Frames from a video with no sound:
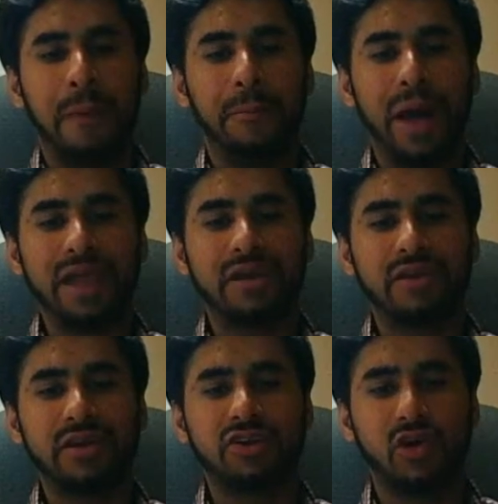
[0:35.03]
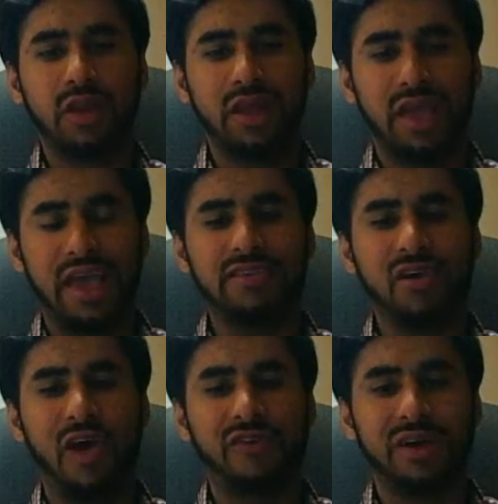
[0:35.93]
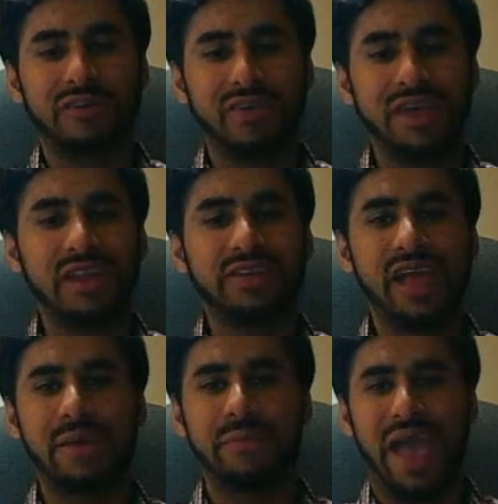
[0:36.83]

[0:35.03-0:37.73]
My current role is of a real-time